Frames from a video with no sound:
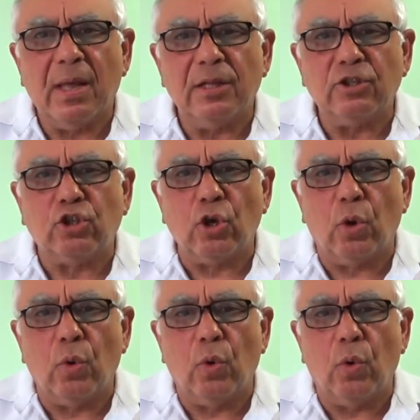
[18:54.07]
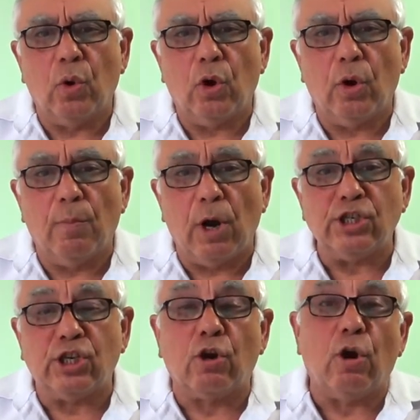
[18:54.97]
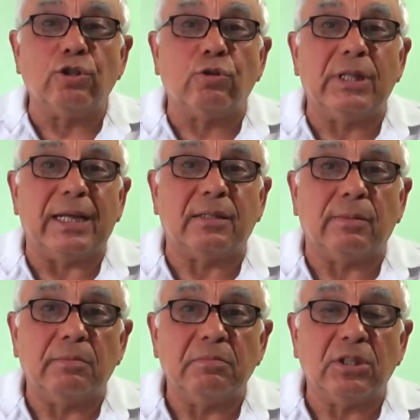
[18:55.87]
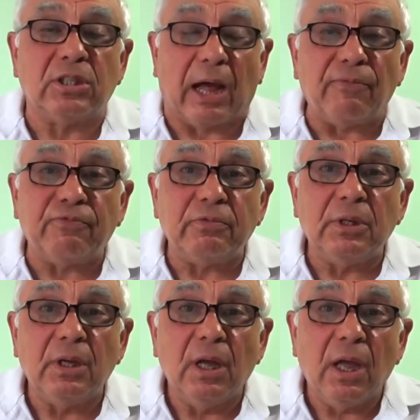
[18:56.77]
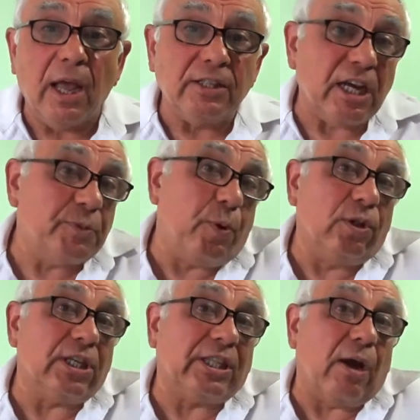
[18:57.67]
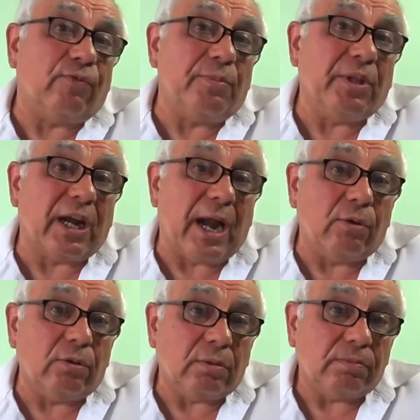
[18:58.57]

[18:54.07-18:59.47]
so Moisha goes to that stuff and just pulls it out from the ground.